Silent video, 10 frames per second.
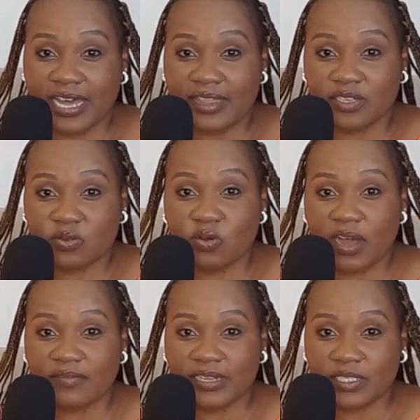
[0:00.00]
others who
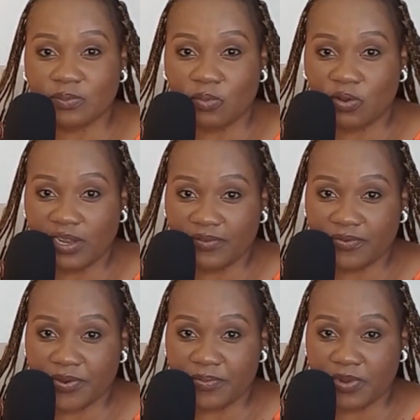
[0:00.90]
have a smaller
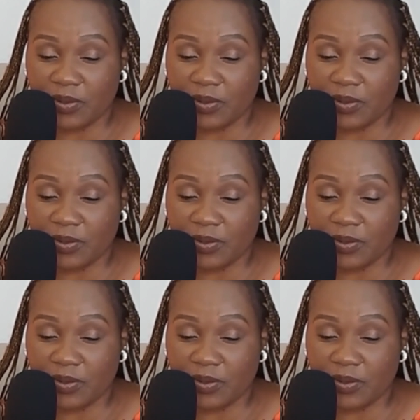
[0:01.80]
frame,